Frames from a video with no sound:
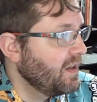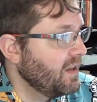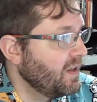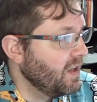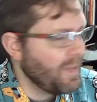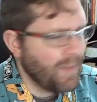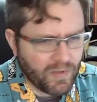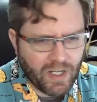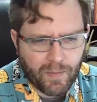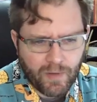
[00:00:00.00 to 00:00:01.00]
you know, a lot of people
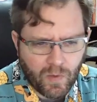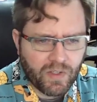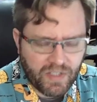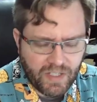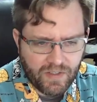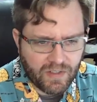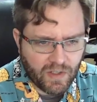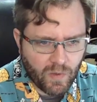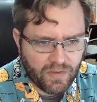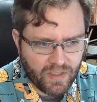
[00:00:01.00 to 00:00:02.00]
talk about quantitative easing,
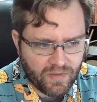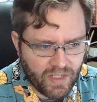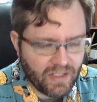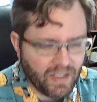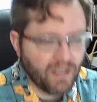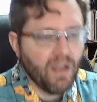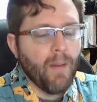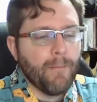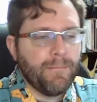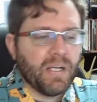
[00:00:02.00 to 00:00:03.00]
quantitative tightening,
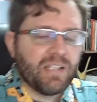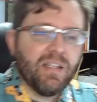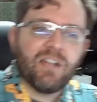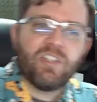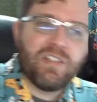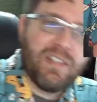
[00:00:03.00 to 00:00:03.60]
but it's not just